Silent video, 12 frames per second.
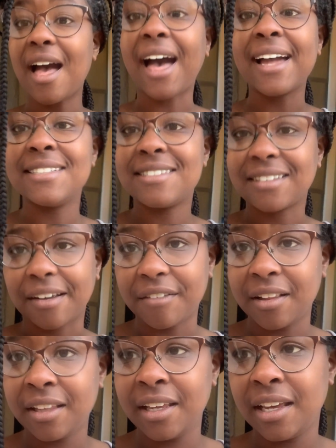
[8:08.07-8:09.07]
I
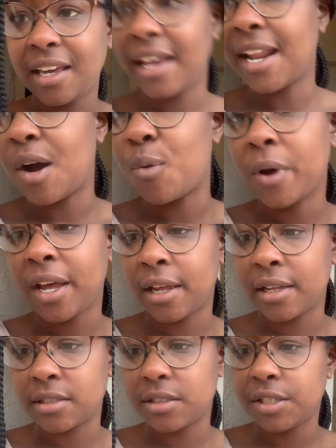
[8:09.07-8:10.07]
definitely cannot
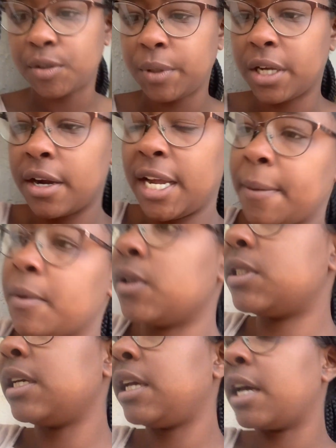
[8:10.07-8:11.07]
wait until we are able
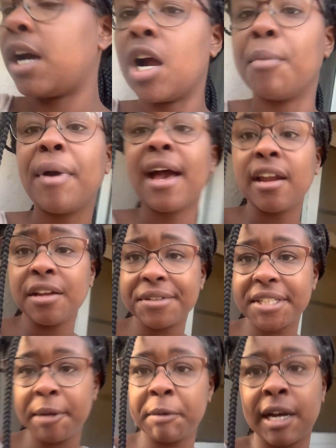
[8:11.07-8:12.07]
to get our patio
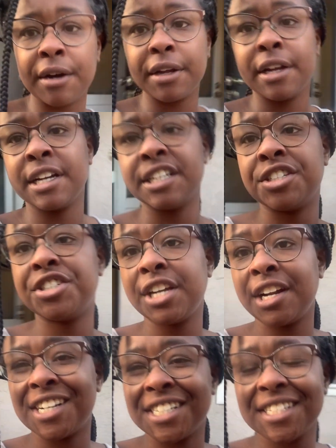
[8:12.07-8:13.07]
table out here and
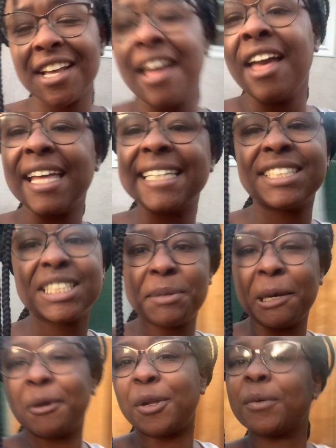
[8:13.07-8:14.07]
chairs and just be
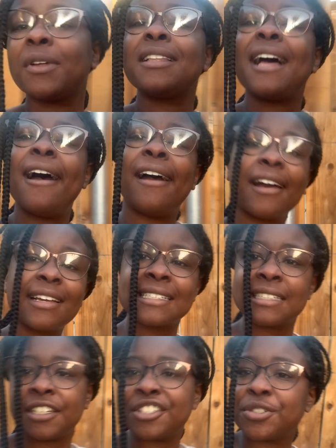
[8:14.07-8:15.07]
able to
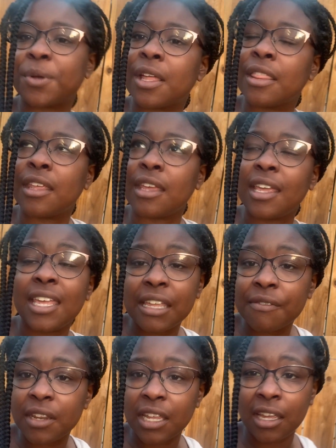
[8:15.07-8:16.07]
relax and enjoy the
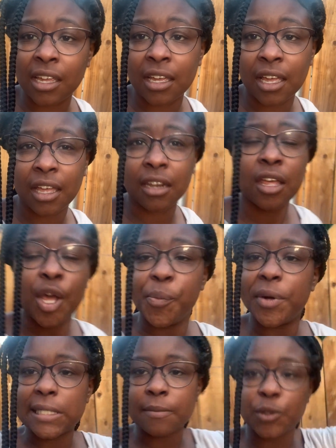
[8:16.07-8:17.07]
evening and
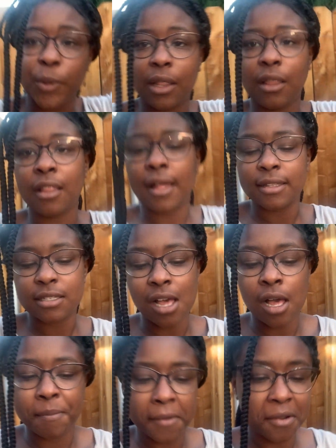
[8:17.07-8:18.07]
put some twinkly lights
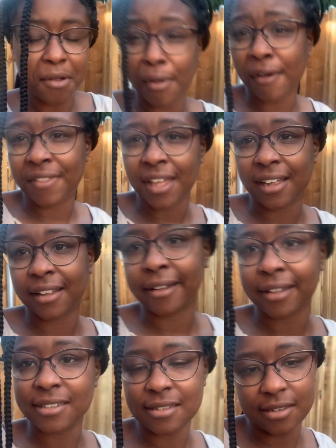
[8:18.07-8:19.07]
up and all of that
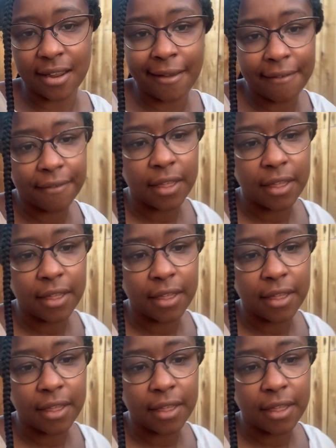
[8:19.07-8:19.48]
good stuff.